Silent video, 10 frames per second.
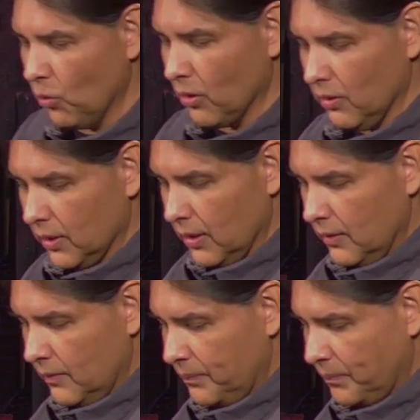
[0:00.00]
world
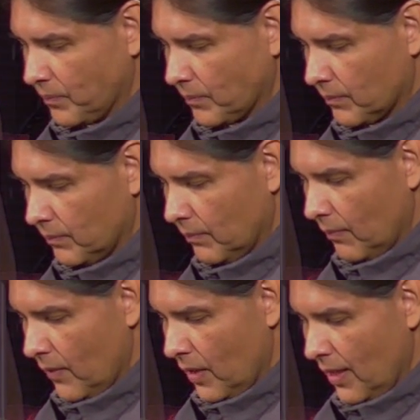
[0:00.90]

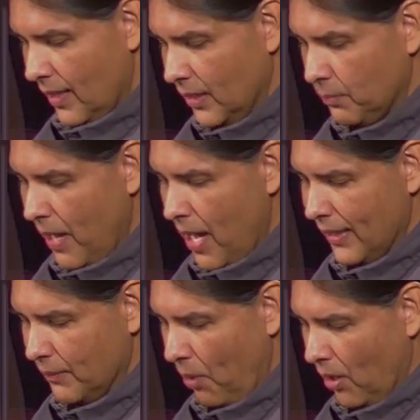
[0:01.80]
is
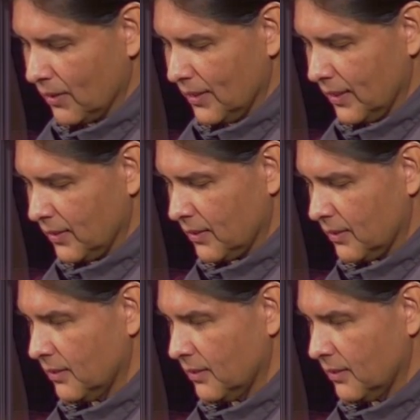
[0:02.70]
behind politics,